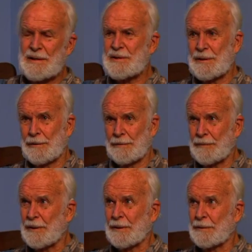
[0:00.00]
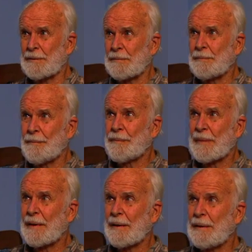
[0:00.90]
solve their
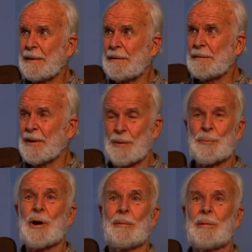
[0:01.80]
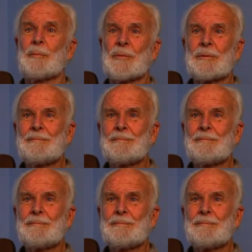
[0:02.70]
problems.